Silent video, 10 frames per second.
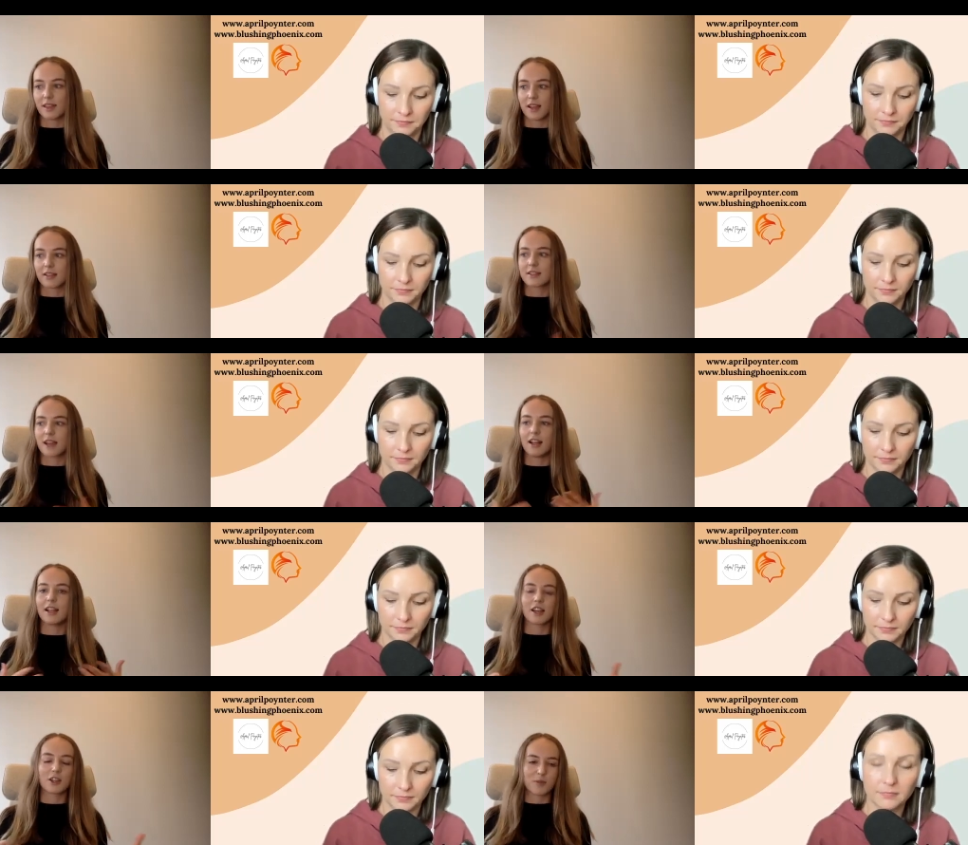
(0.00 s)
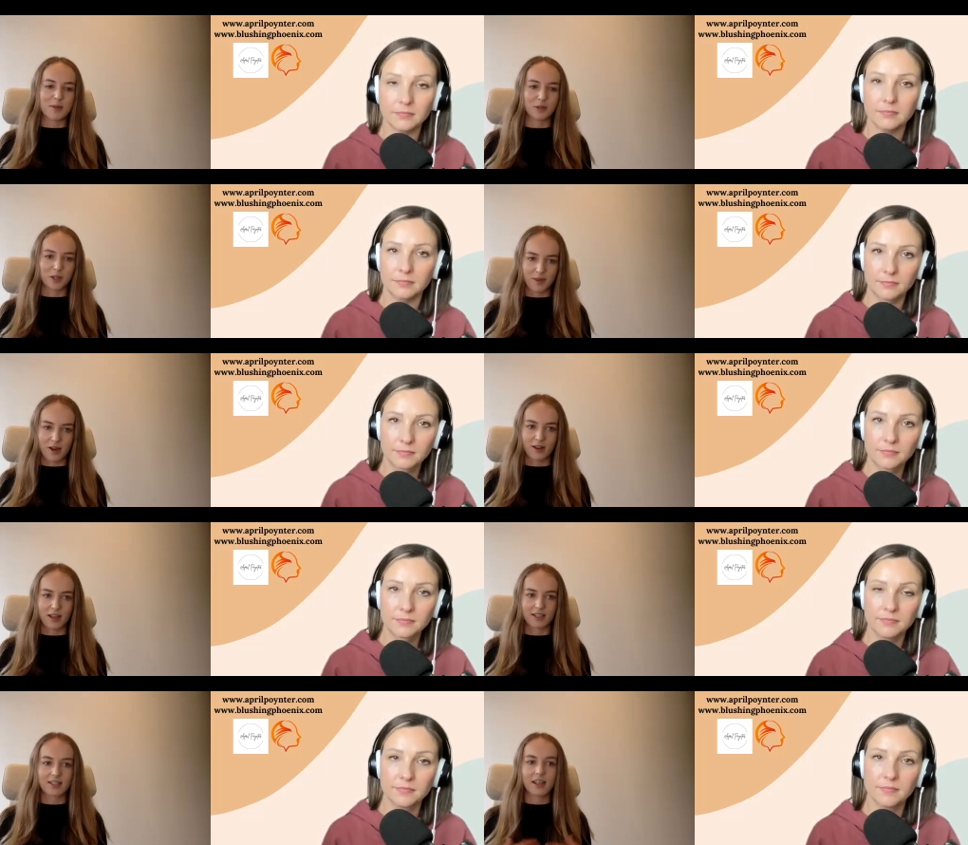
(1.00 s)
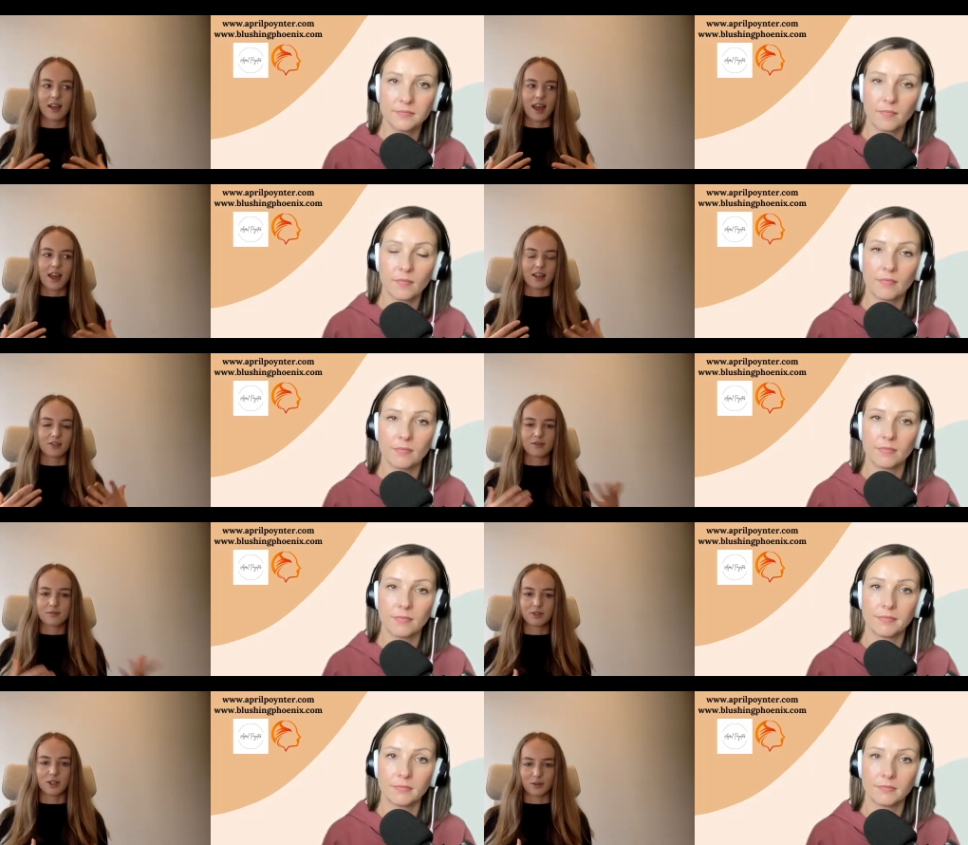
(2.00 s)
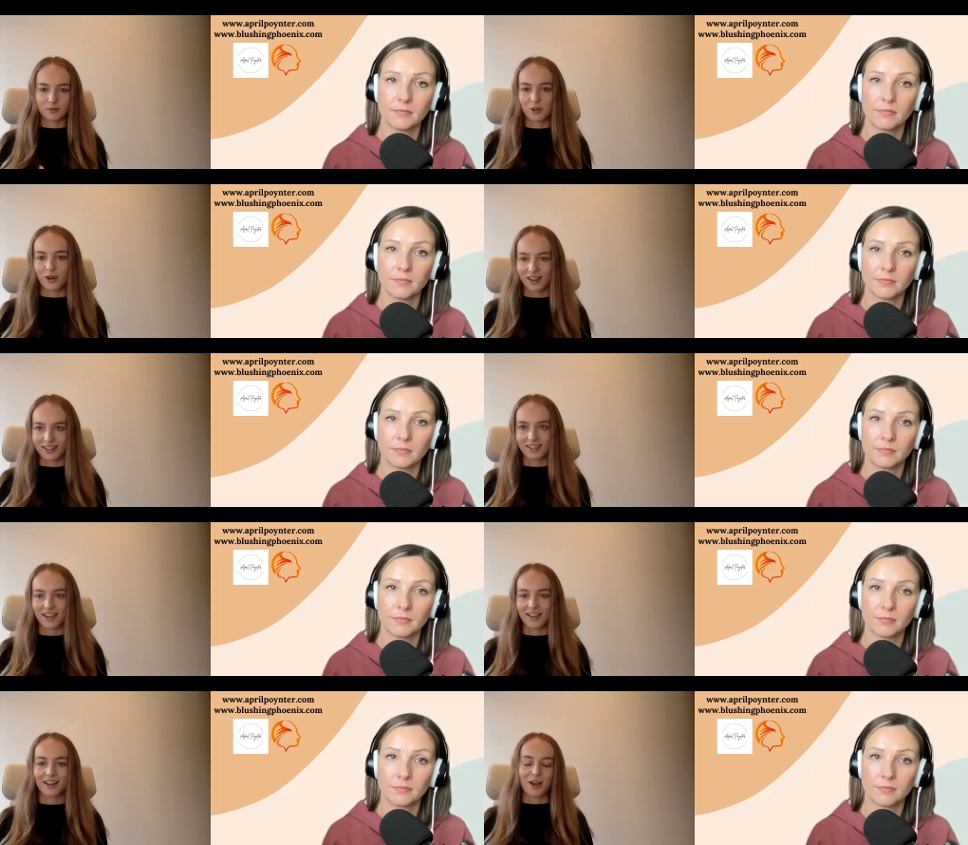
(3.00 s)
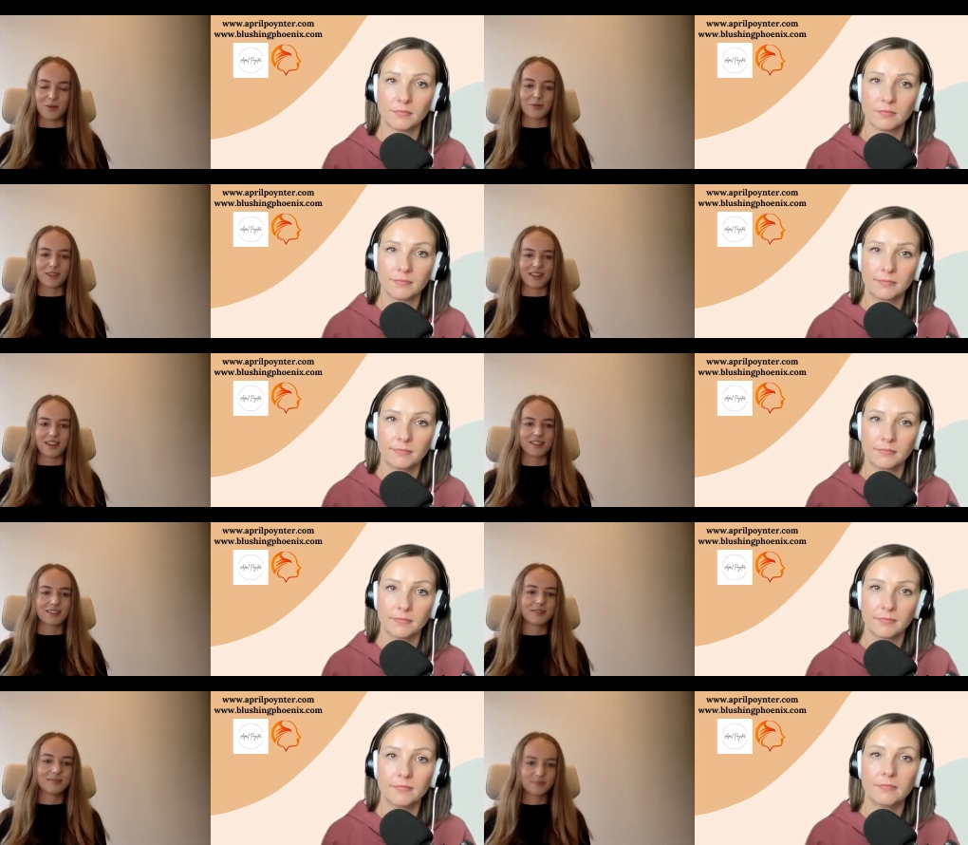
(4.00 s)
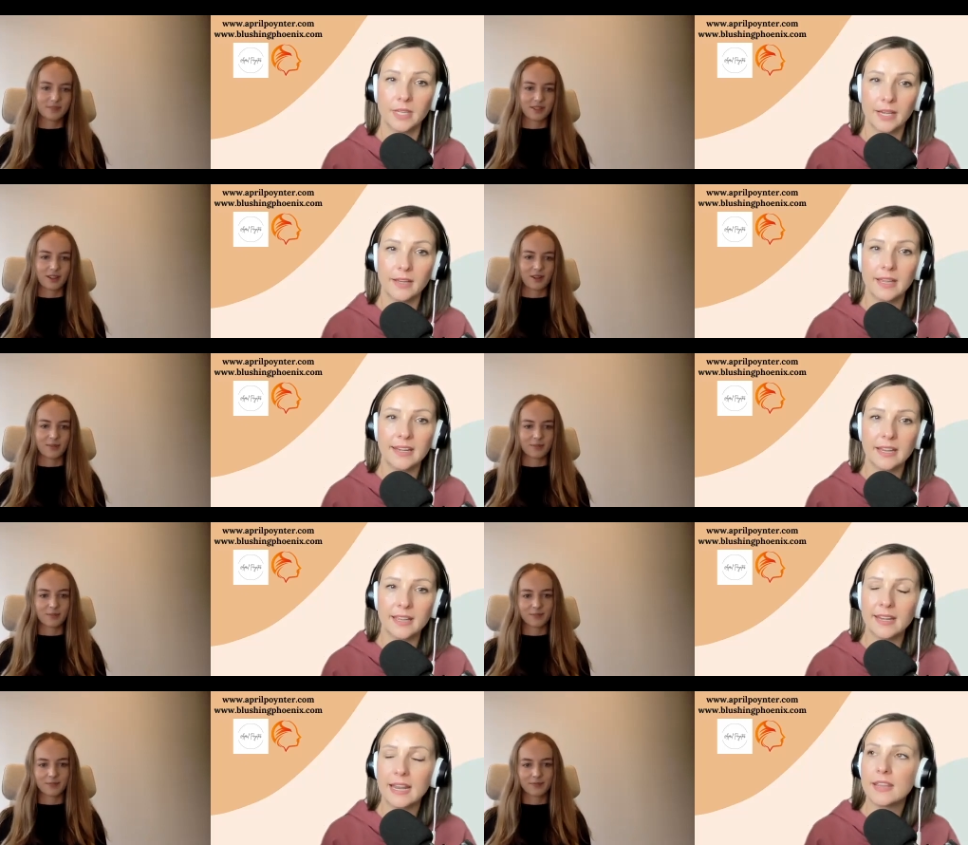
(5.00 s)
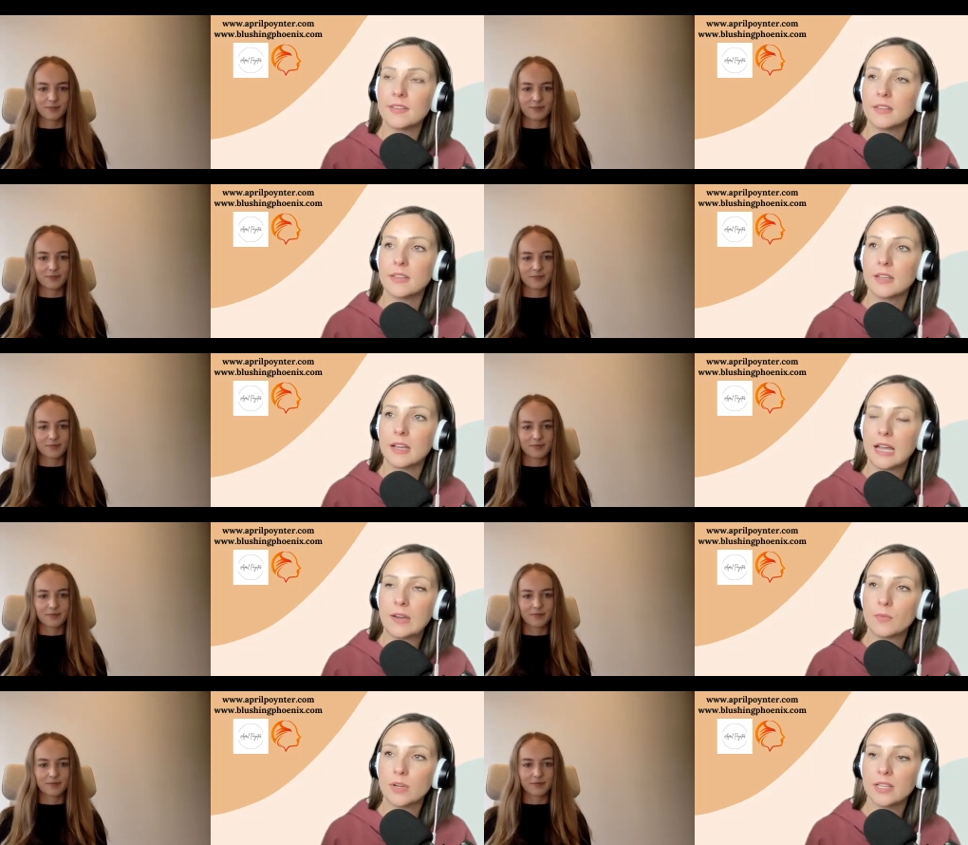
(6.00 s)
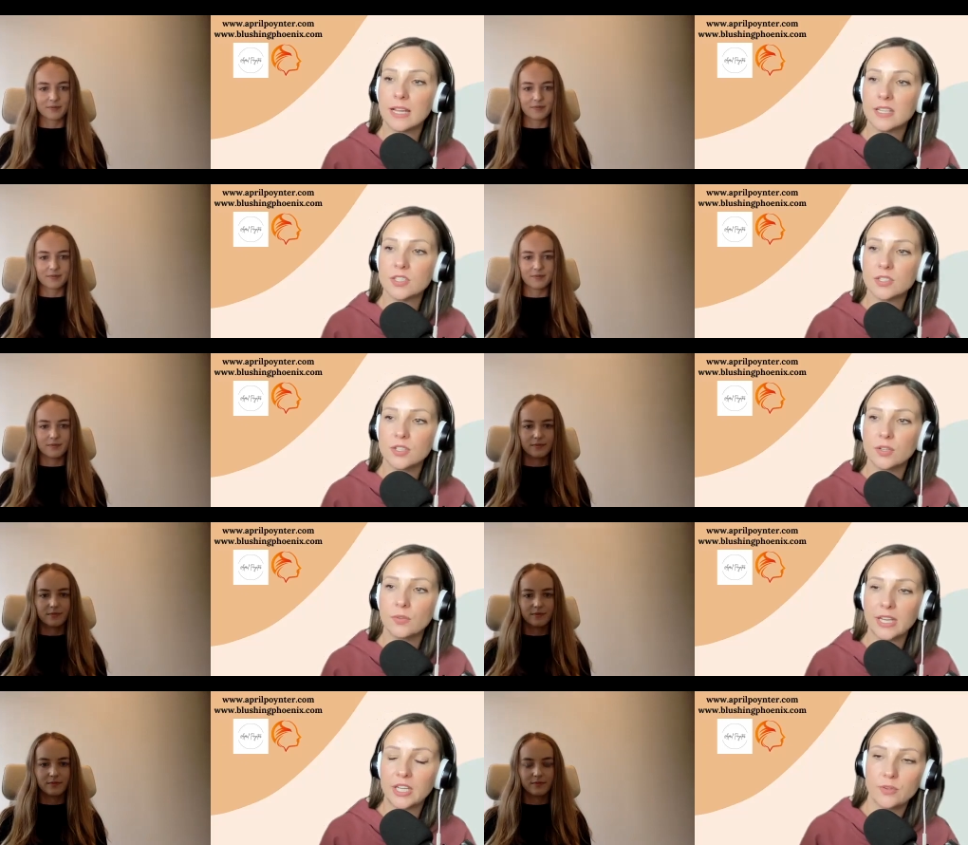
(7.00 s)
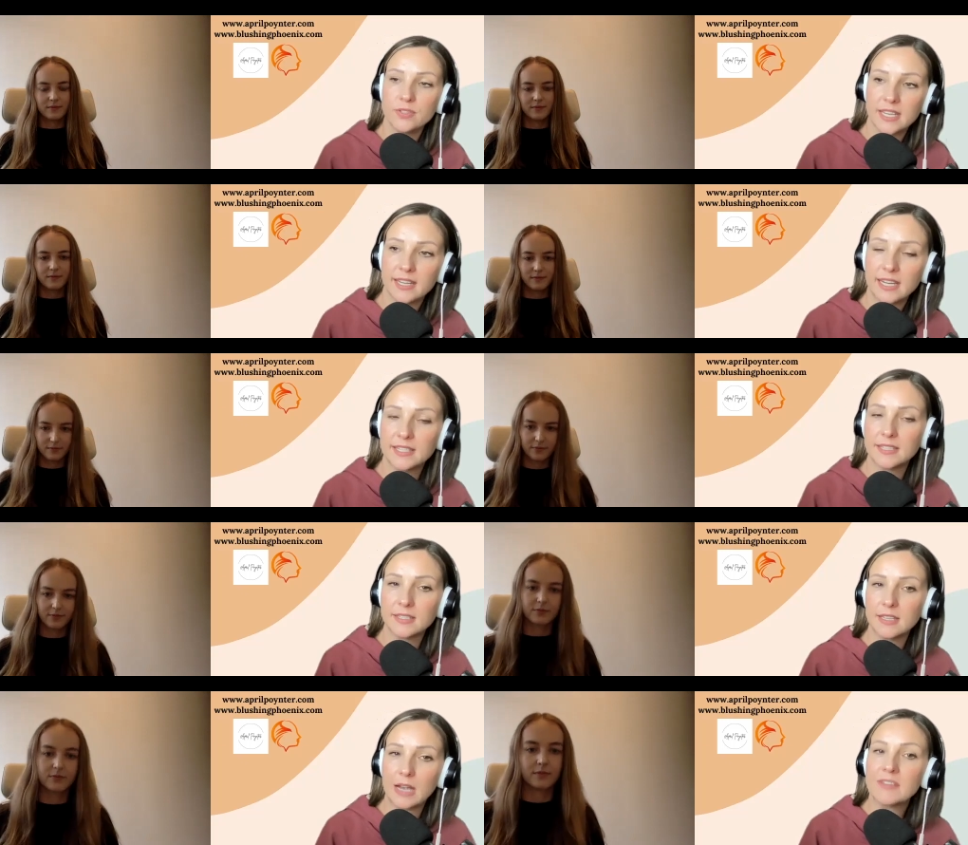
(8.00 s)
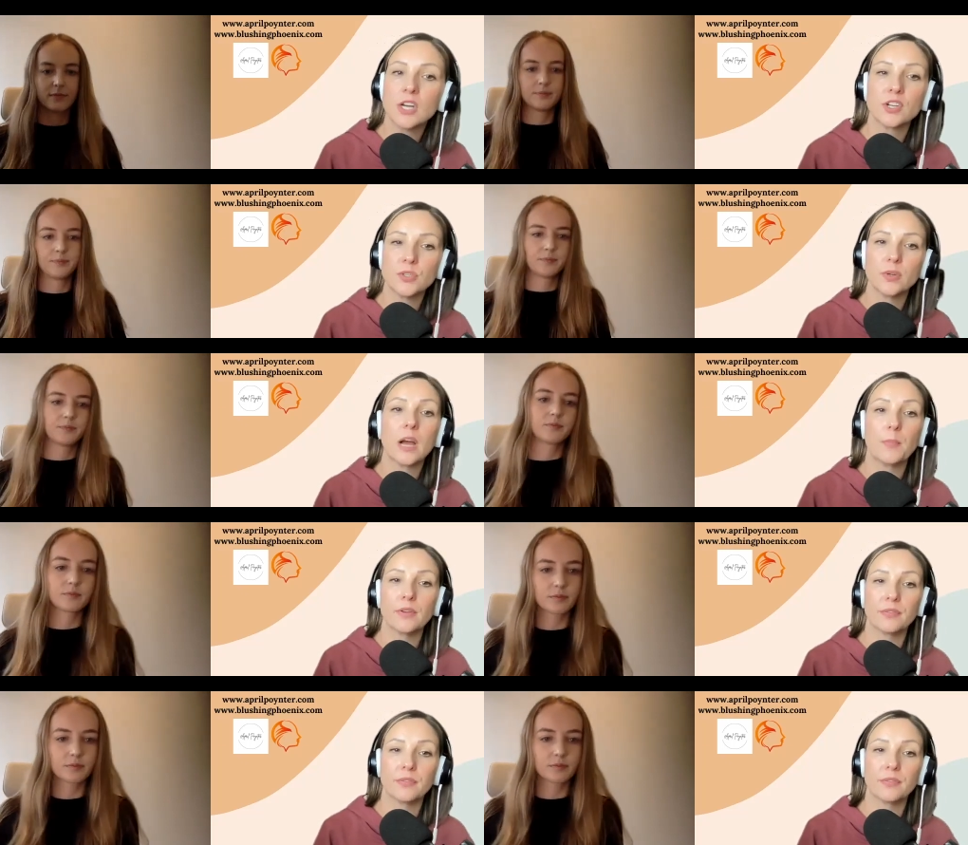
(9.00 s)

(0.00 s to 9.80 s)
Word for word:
Speaker 1: like telling other people about it and you know trying to get help with it
Speaker 2: yeah so. and and i I realized too, like you said, it I talked to a couple of